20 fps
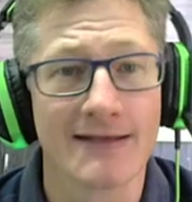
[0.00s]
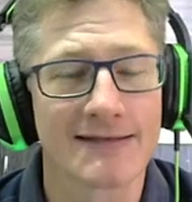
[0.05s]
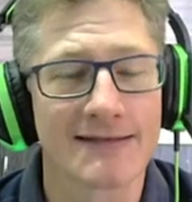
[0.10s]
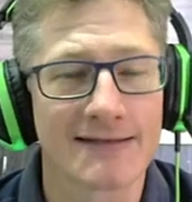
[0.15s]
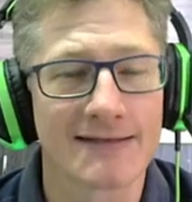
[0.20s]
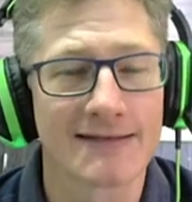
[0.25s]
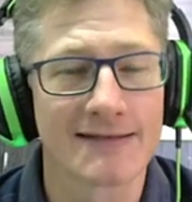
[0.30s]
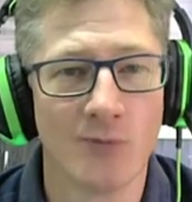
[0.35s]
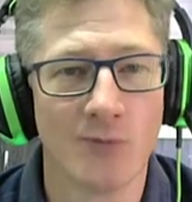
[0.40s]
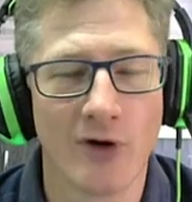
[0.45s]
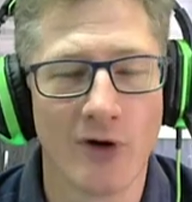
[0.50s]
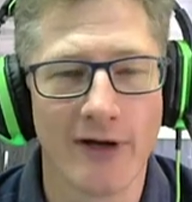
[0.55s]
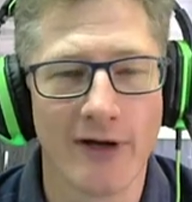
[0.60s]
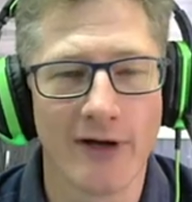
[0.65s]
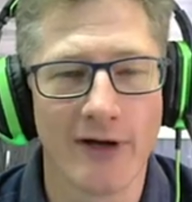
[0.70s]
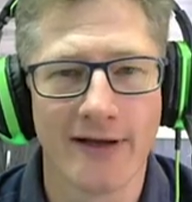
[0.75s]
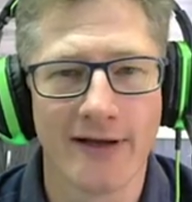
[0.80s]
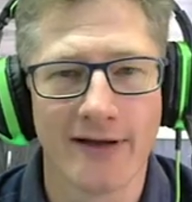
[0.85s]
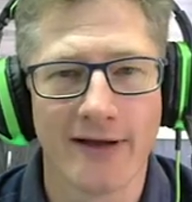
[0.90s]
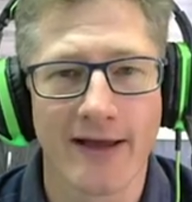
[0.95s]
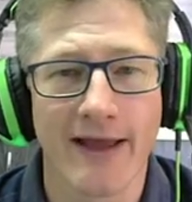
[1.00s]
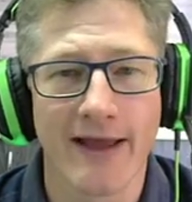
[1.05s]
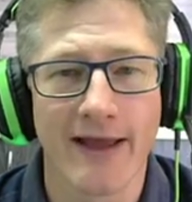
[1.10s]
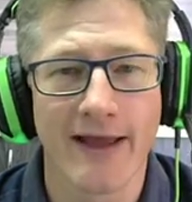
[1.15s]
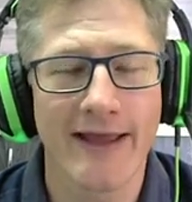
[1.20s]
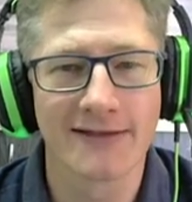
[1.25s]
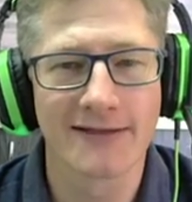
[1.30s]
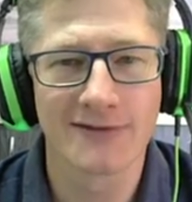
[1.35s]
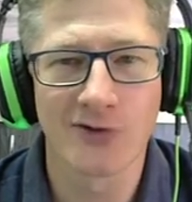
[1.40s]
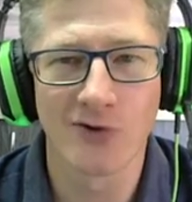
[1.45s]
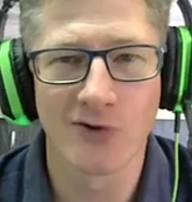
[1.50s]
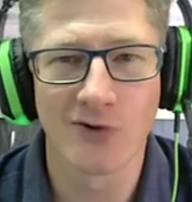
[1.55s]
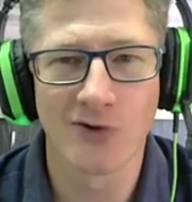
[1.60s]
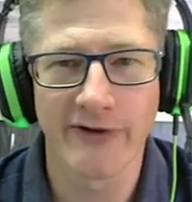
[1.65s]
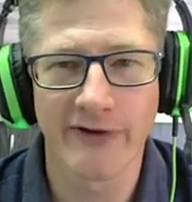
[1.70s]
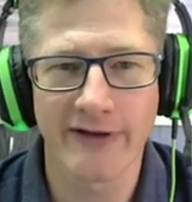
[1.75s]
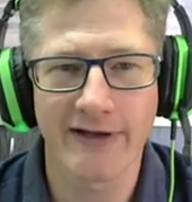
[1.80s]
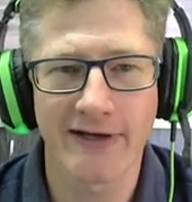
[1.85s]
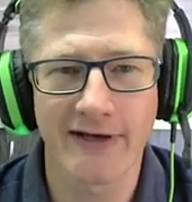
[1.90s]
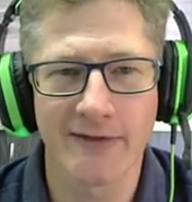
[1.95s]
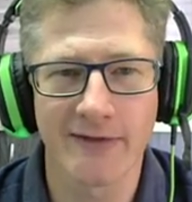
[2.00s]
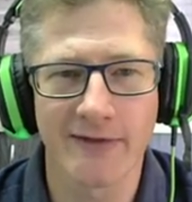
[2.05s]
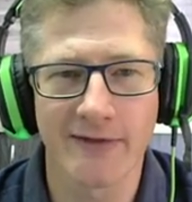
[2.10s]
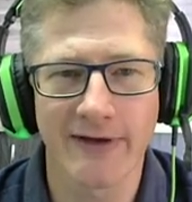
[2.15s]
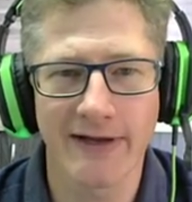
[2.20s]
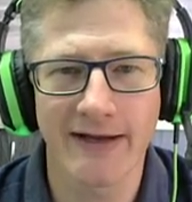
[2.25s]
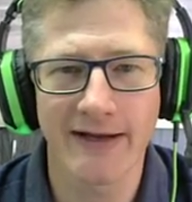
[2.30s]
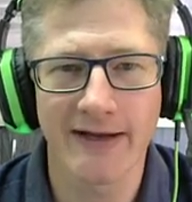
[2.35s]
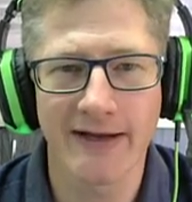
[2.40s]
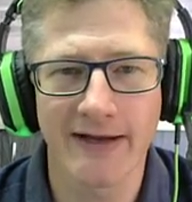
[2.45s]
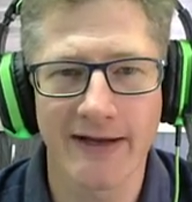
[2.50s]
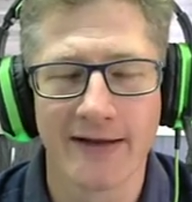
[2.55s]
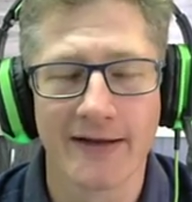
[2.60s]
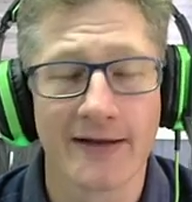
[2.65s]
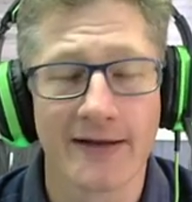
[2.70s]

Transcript: Someone had told the company